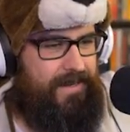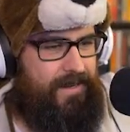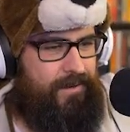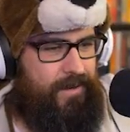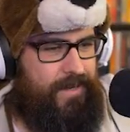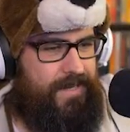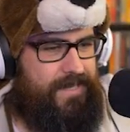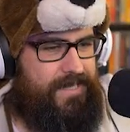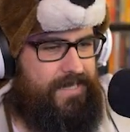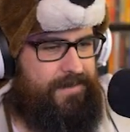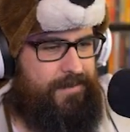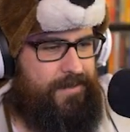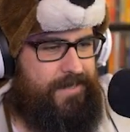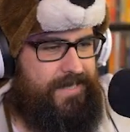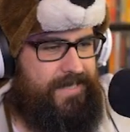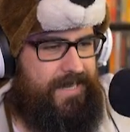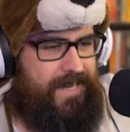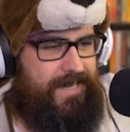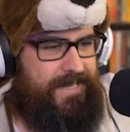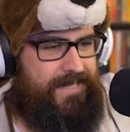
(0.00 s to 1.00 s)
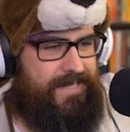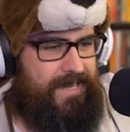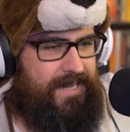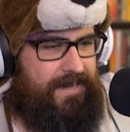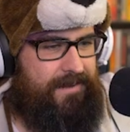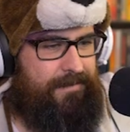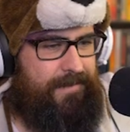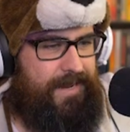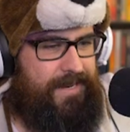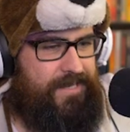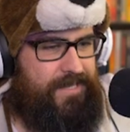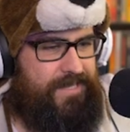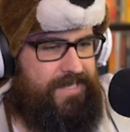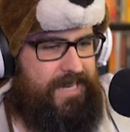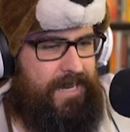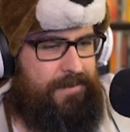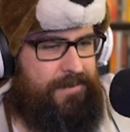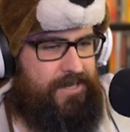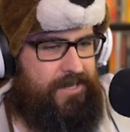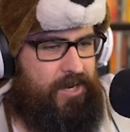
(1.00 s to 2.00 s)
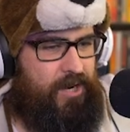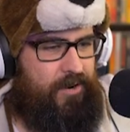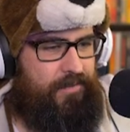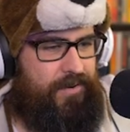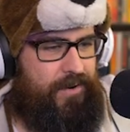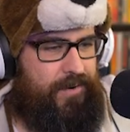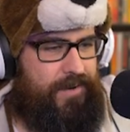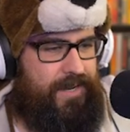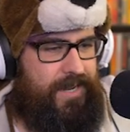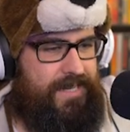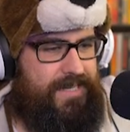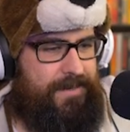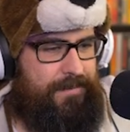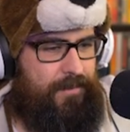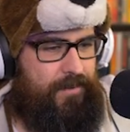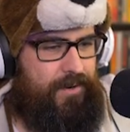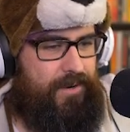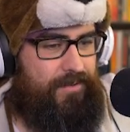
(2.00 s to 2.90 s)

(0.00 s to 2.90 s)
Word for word: Anyways, this was nighttime. Angie established a curfew at nighttime.